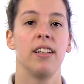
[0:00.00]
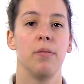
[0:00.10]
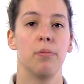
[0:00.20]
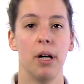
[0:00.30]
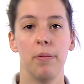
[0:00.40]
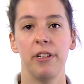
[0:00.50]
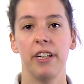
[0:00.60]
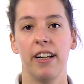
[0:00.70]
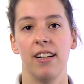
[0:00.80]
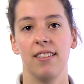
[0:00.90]
The primary
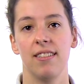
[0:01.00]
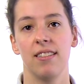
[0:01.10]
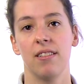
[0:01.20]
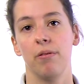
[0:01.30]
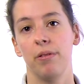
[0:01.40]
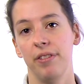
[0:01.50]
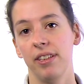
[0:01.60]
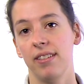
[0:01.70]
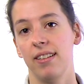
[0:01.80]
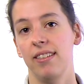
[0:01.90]
analysis
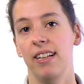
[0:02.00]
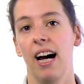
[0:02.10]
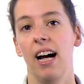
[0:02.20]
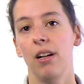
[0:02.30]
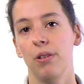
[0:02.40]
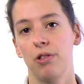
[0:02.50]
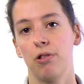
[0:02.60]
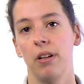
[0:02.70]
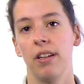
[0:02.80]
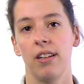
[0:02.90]
revealed that the high-load
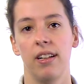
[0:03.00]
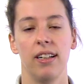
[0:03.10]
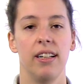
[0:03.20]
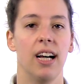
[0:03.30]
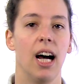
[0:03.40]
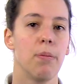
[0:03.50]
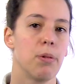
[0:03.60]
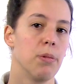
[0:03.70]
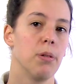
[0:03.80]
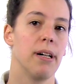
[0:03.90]
strengthening in
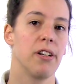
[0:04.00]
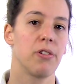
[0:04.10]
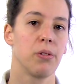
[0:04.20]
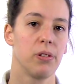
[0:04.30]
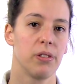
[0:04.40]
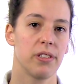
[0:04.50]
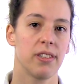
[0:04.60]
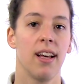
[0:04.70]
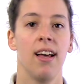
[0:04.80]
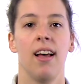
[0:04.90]
hypermobile
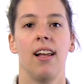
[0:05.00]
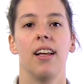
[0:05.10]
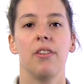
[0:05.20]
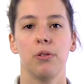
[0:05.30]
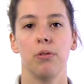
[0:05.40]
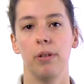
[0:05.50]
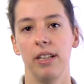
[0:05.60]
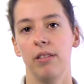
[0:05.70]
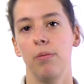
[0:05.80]
shoulders led to greater